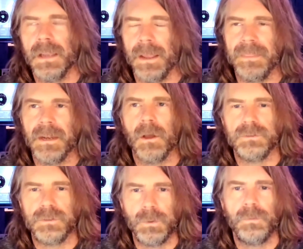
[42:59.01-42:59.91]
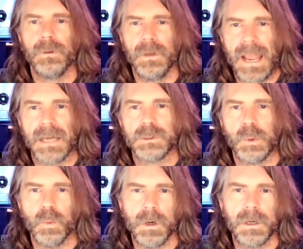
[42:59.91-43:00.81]
And then I'll do the
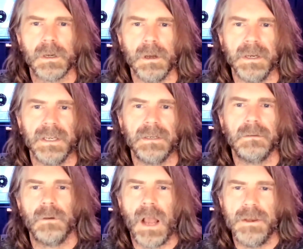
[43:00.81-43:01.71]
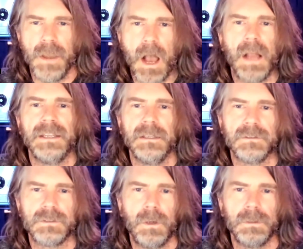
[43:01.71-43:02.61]
actual work on it, not in
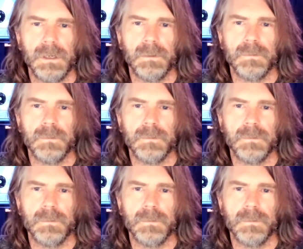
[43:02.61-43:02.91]
solo.